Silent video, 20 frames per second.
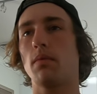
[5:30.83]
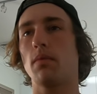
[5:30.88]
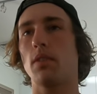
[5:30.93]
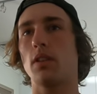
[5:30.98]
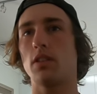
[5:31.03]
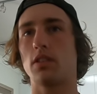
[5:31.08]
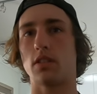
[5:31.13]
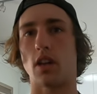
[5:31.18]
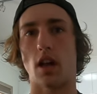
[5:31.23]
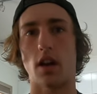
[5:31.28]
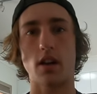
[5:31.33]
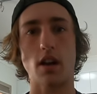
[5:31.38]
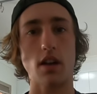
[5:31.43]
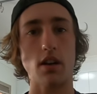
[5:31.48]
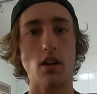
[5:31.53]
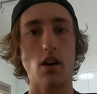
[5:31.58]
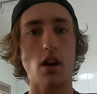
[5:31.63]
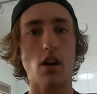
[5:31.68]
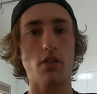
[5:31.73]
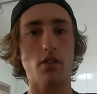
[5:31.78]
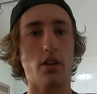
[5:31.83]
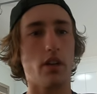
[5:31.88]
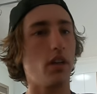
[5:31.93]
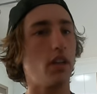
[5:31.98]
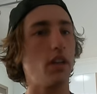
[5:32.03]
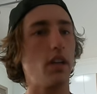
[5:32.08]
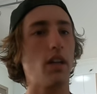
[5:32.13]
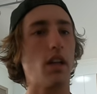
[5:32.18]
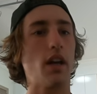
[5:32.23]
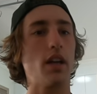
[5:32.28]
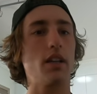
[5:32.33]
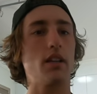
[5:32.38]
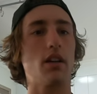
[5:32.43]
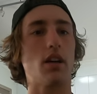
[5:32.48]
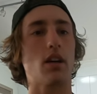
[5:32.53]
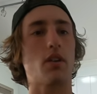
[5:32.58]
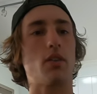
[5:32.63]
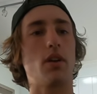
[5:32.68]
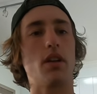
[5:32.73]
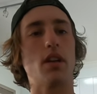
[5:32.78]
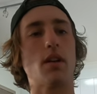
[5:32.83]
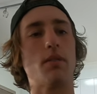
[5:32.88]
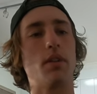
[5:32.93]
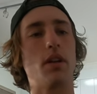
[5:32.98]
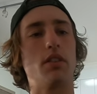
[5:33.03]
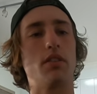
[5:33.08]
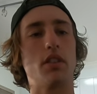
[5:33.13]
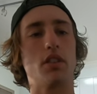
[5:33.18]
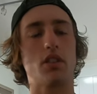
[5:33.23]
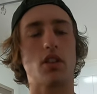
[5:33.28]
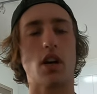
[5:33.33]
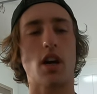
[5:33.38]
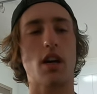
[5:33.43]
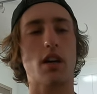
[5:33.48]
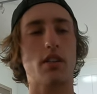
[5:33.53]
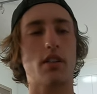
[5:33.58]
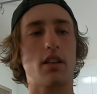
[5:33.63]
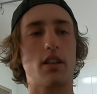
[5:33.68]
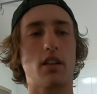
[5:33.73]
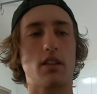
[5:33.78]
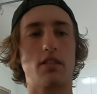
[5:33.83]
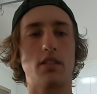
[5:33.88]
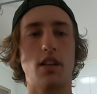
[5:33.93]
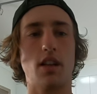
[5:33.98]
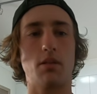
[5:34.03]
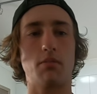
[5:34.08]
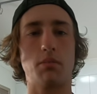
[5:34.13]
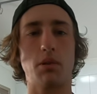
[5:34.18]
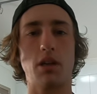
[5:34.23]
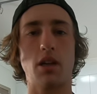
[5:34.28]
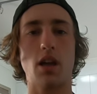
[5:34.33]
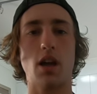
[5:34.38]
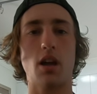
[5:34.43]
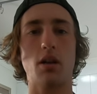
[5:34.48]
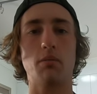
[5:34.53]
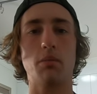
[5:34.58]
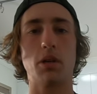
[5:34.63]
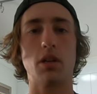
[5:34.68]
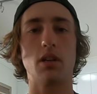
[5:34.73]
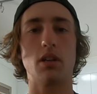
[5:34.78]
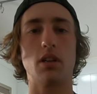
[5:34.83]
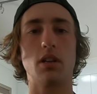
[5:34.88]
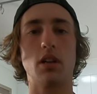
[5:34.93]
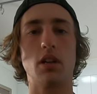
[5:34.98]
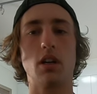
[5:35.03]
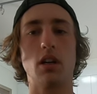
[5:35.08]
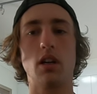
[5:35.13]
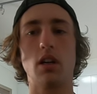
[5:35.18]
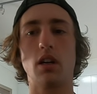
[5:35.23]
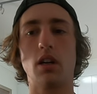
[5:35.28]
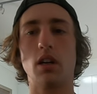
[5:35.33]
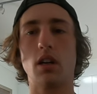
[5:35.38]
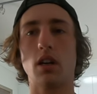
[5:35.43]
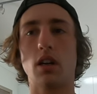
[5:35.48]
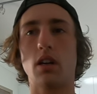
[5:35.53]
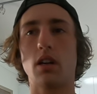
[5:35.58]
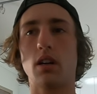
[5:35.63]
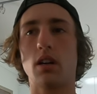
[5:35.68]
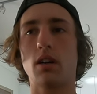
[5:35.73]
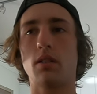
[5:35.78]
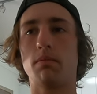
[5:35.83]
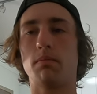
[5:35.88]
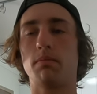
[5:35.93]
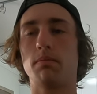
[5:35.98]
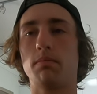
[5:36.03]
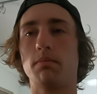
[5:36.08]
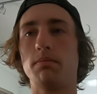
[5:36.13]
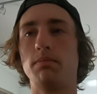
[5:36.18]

the Saturday night, really late. Like we end up leaving the track, I think like 10 p.m. and um,